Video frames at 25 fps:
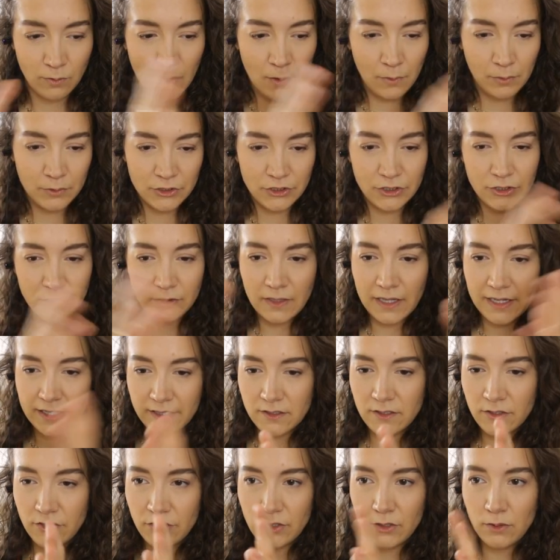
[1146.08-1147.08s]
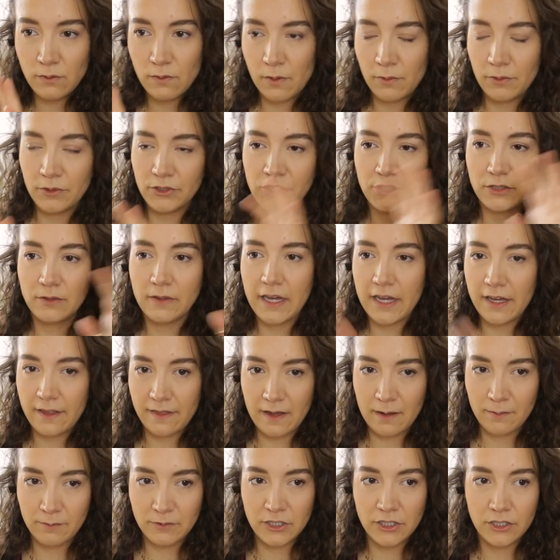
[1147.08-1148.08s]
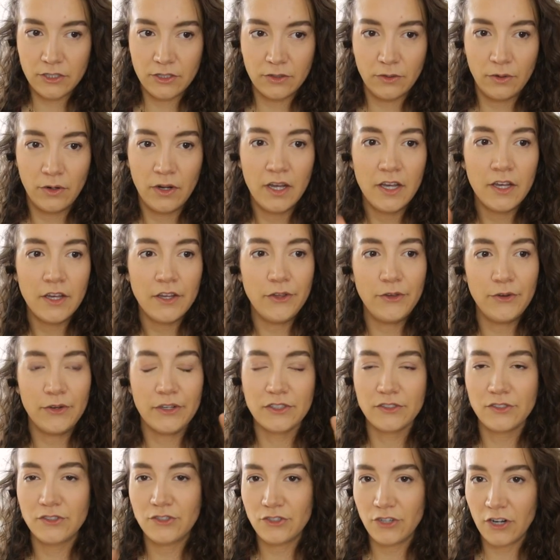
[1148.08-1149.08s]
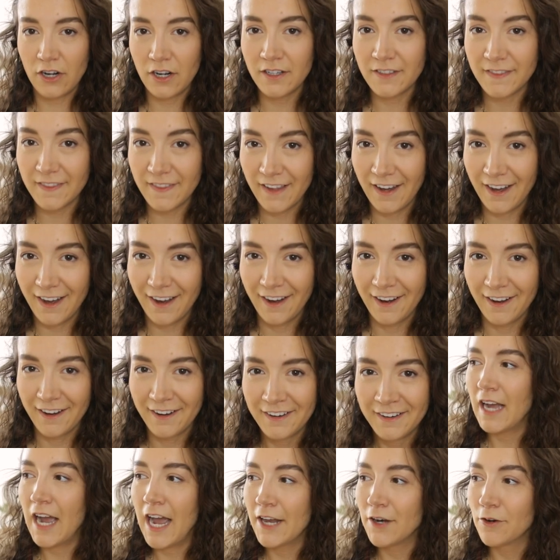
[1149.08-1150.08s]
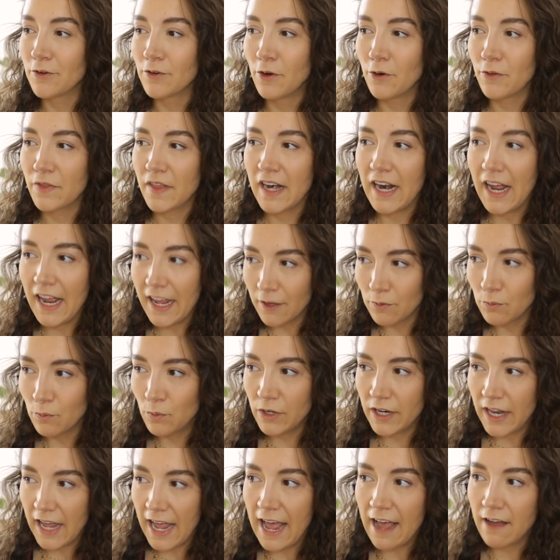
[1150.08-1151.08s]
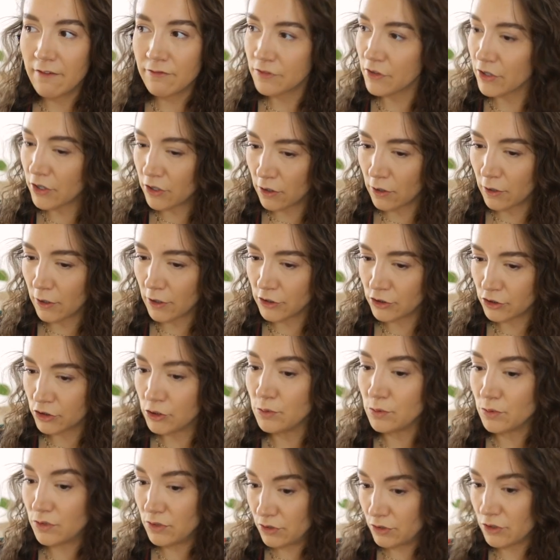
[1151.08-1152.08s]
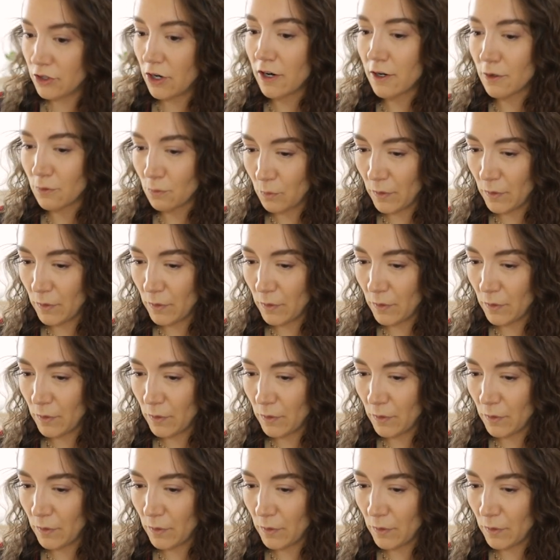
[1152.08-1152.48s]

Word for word: What would you like to do? What would you like them to do? You can start there. I don't know that I would have the courage to start